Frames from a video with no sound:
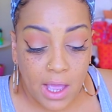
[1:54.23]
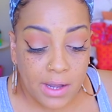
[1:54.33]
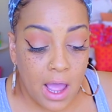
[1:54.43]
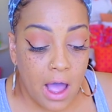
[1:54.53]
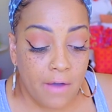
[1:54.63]

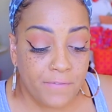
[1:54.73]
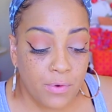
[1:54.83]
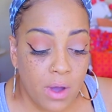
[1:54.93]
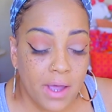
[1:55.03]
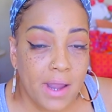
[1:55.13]
Now, for
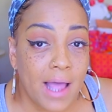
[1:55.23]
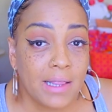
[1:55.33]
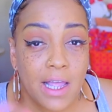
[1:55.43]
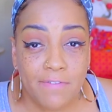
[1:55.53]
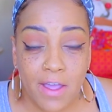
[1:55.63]
one, I
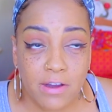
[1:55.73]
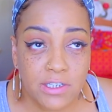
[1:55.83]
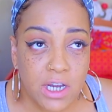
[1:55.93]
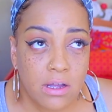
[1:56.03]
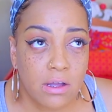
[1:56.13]
love hair
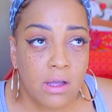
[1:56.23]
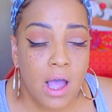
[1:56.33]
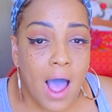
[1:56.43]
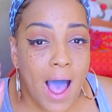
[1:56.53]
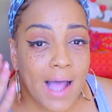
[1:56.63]
gel.
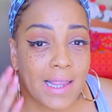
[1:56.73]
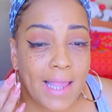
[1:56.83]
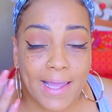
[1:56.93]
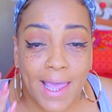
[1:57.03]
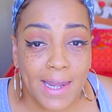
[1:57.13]
I
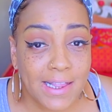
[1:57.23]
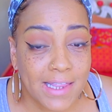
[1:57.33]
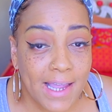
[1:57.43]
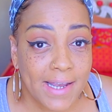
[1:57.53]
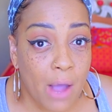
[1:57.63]
like
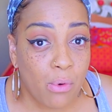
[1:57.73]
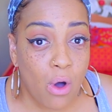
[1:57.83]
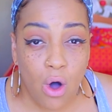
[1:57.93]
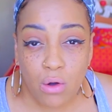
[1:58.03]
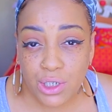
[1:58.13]
anything that will
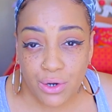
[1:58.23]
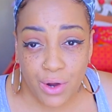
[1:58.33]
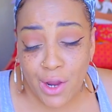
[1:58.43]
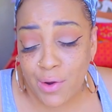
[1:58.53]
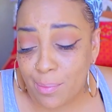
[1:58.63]
hold your
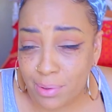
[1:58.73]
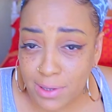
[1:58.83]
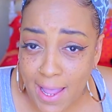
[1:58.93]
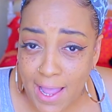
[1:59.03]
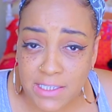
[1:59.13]
hair in
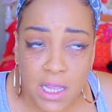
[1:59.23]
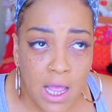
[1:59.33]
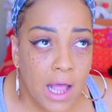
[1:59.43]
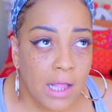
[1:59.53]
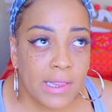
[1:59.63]
place.
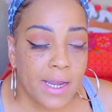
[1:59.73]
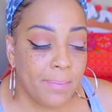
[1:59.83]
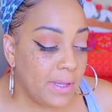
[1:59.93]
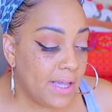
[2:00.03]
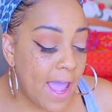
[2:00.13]
Let
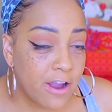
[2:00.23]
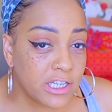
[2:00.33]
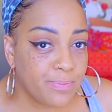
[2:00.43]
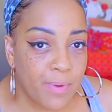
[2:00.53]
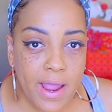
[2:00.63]
it be
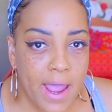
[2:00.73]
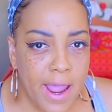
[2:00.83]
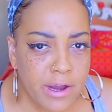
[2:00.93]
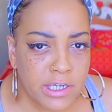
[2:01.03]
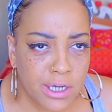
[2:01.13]
hairspray,
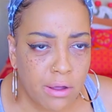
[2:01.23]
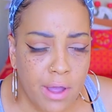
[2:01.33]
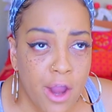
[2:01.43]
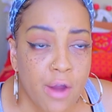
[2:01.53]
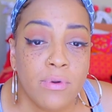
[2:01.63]
hair
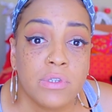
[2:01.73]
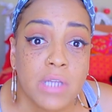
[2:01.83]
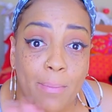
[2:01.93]
gel, hair mousse.